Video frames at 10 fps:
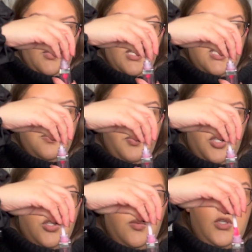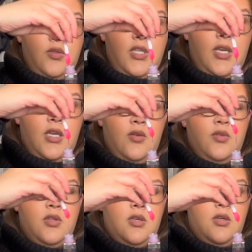especially when you take out
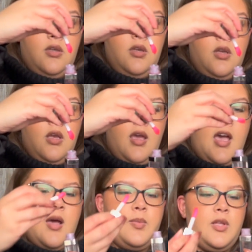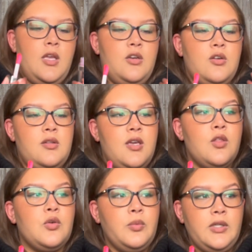the applicator, like
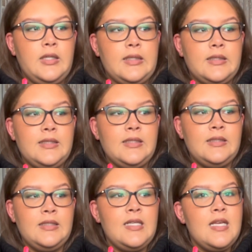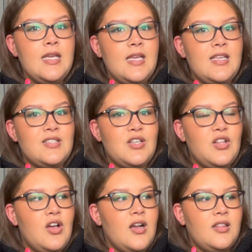there really isn't a
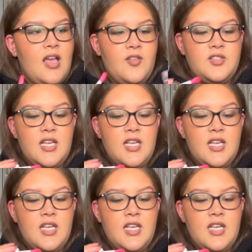lot left.